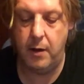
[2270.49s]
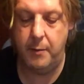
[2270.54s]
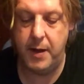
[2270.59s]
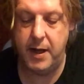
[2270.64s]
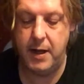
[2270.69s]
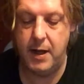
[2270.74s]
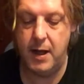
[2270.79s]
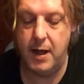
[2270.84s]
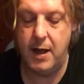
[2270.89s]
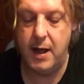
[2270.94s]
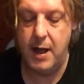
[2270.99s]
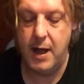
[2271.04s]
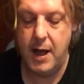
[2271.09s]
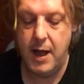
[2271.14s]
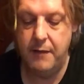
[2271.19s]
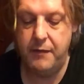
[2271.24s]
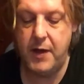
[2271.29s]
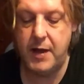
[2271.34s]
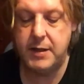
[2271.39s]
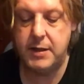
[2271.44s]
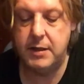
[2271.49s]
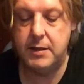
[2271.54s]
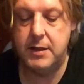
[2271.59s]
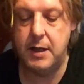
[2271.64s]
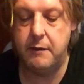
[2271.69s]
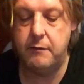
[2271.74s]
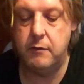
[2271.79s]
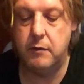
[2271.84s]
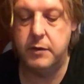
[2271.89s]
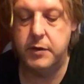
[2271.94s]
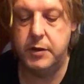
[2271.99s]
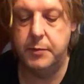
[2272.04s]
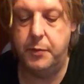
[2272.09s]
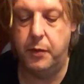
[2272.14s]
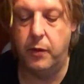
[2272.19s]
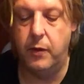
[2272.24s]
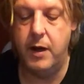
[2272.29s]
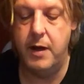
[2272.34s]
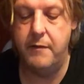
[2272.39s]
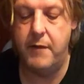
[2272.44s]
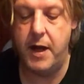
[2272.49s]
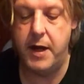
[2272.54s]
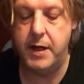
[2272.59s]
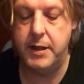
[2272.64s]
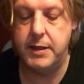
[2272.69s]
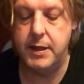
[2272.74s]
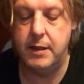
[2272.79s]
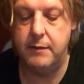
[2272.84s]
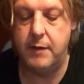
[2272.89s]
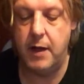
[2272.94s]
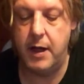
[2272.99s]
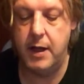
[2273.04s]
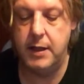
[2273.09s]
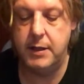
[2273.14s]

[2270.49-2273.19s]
I mean, if that's a general supportive energy of like,